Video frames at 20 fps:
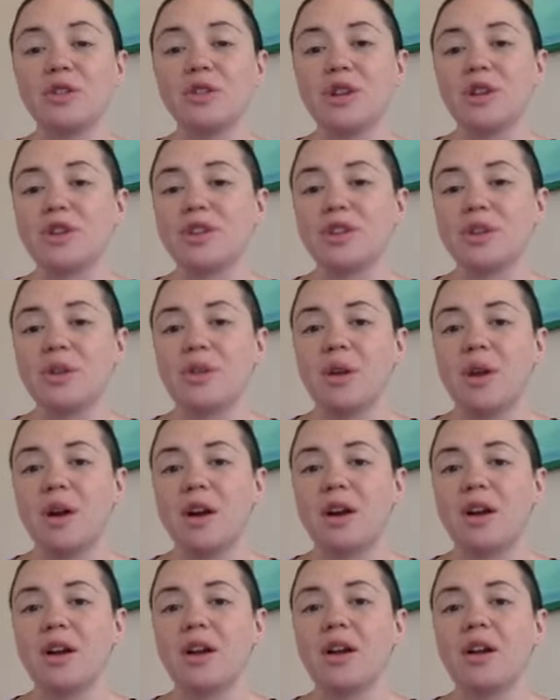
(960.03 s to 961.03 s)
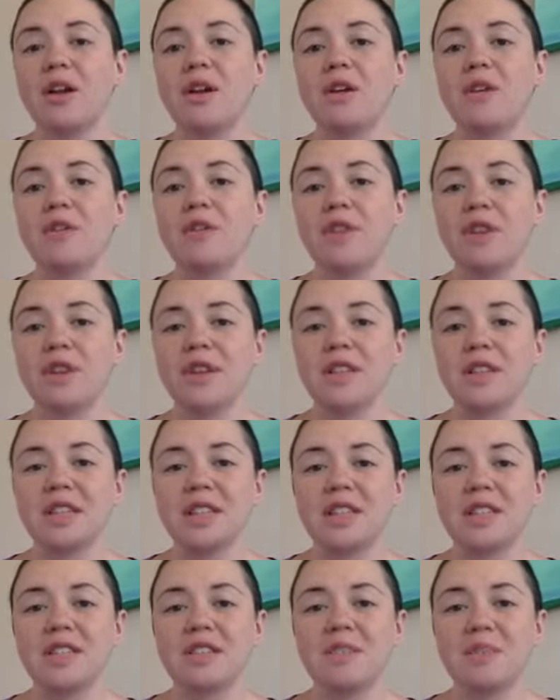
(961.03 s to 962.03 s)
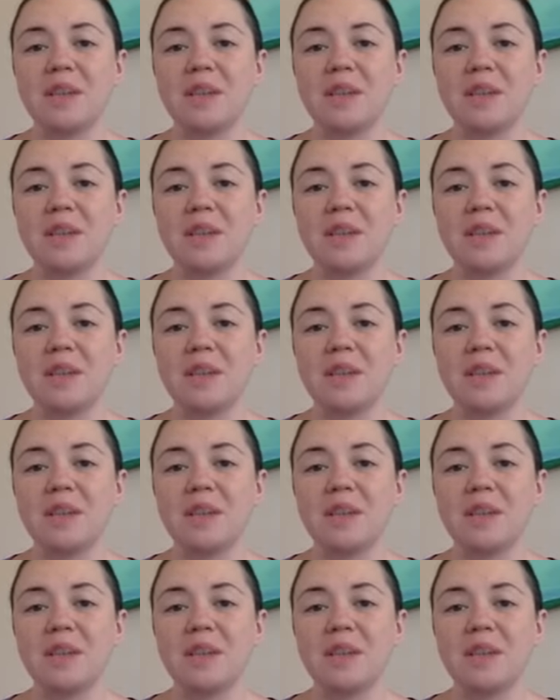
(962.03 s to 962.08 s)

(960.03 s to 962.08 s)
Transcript: also our very extensive